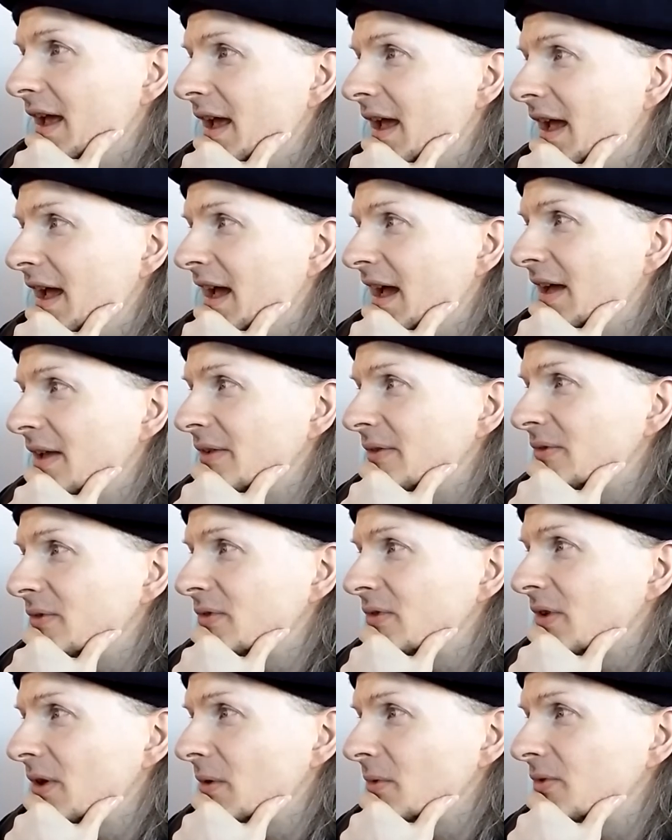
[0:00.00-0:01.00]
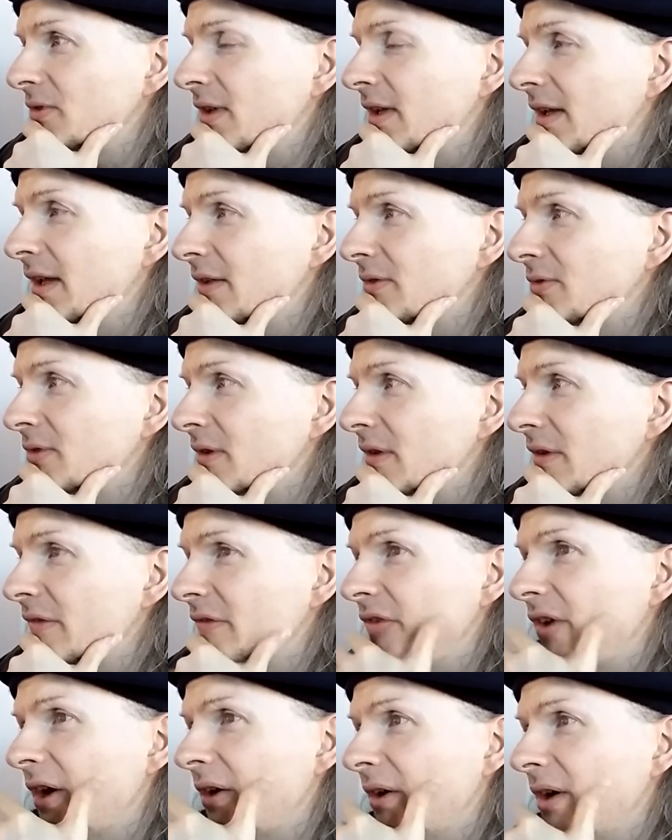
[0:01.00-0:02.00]
And so skinheads are the
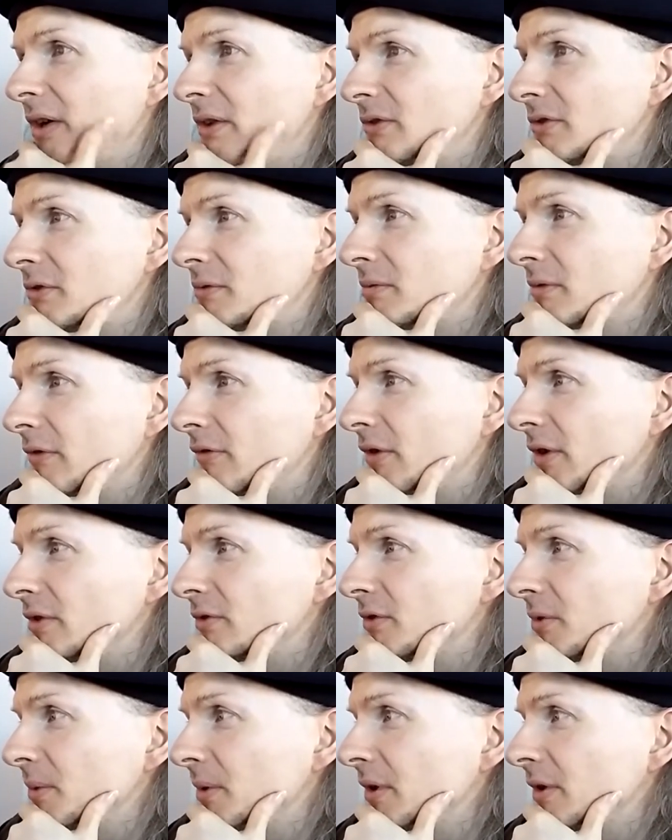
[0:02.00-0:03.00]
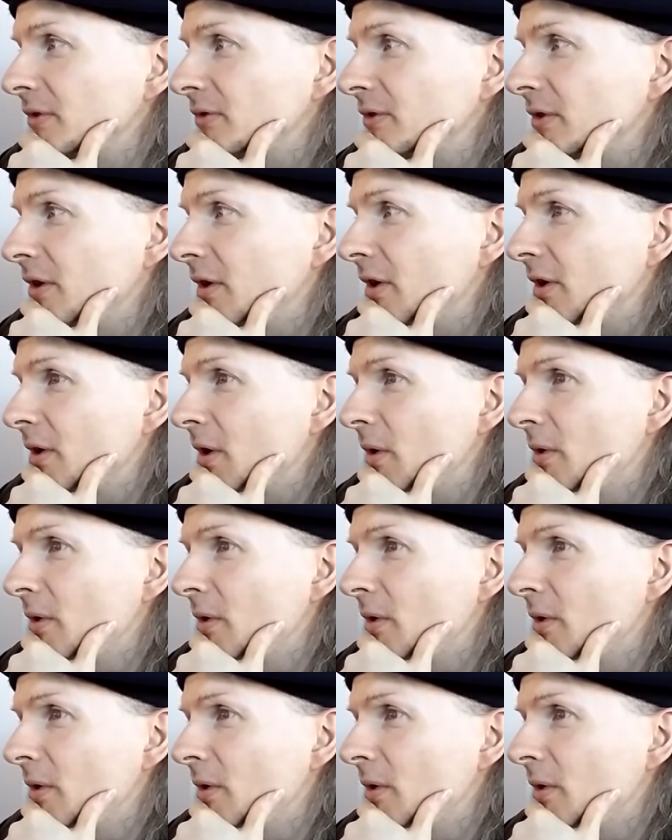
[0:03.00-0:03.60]
fairies referred to in the song.